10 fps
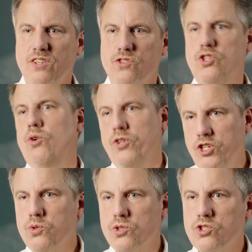so
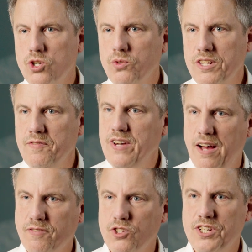users don't even
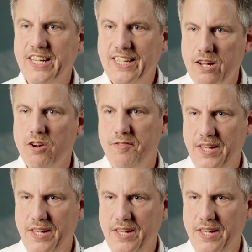have to take care of